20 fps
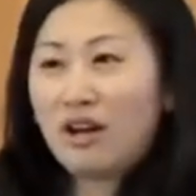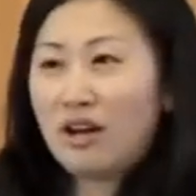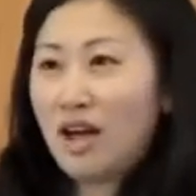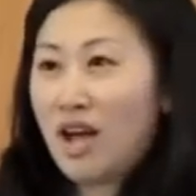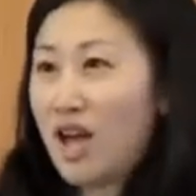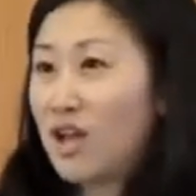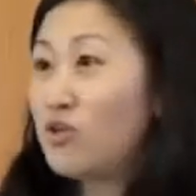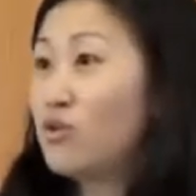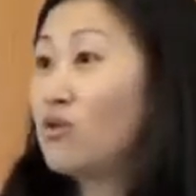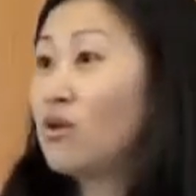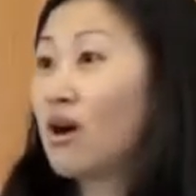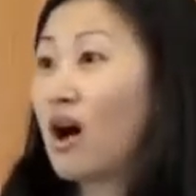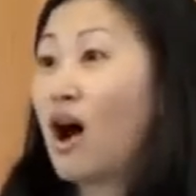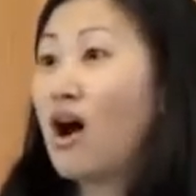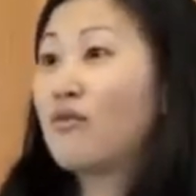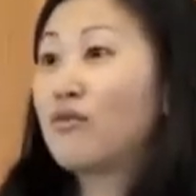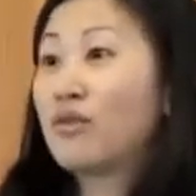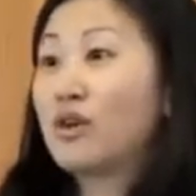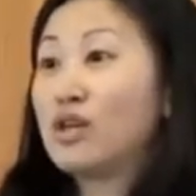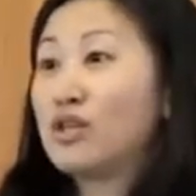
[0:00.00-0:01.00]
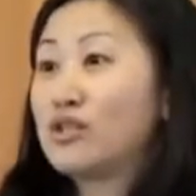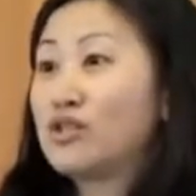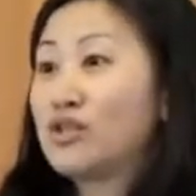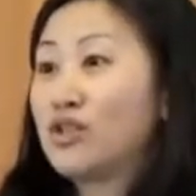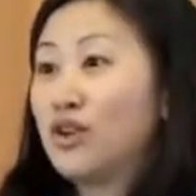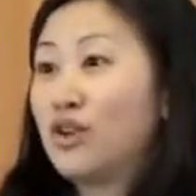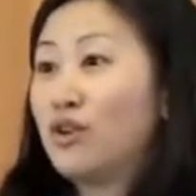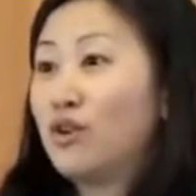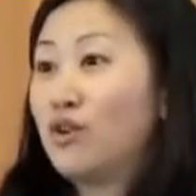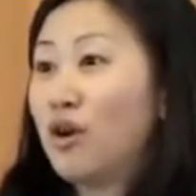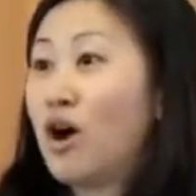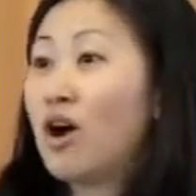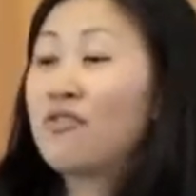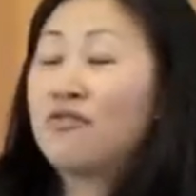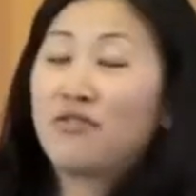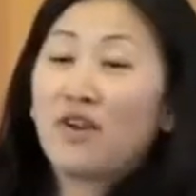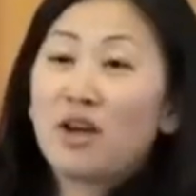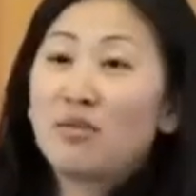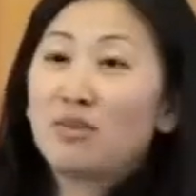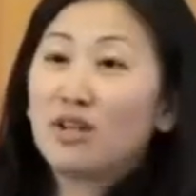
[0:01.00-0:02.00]
annual conference, our
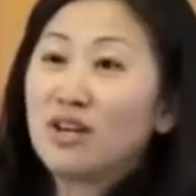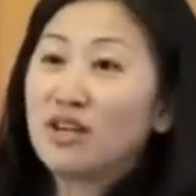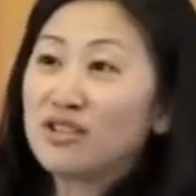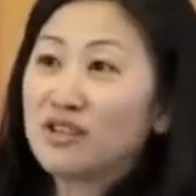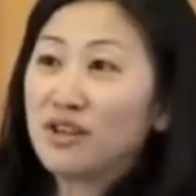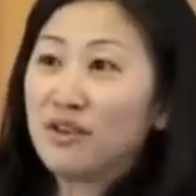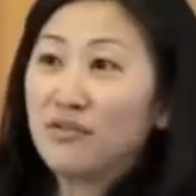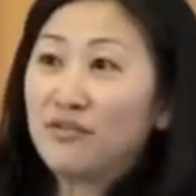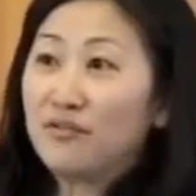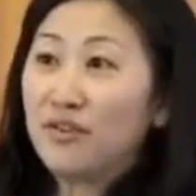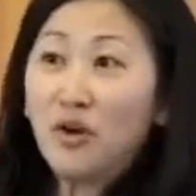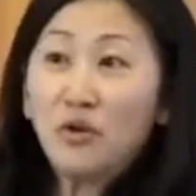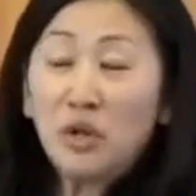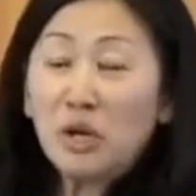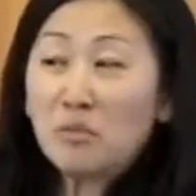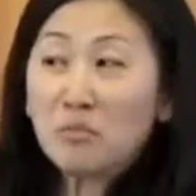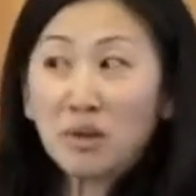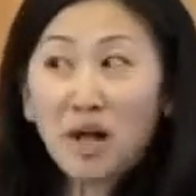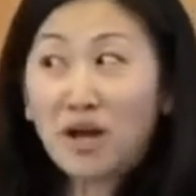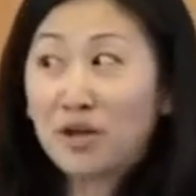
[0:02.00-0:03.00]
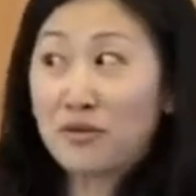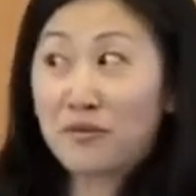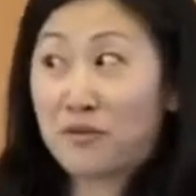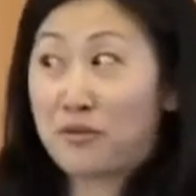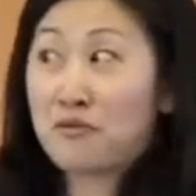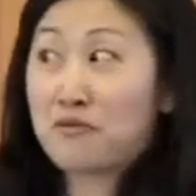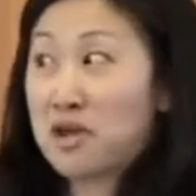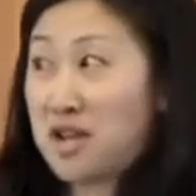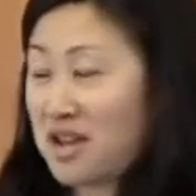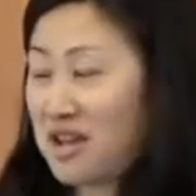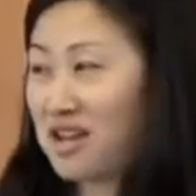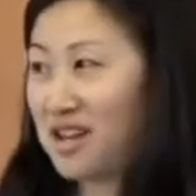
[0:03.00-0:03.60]
family is a voting block of 3.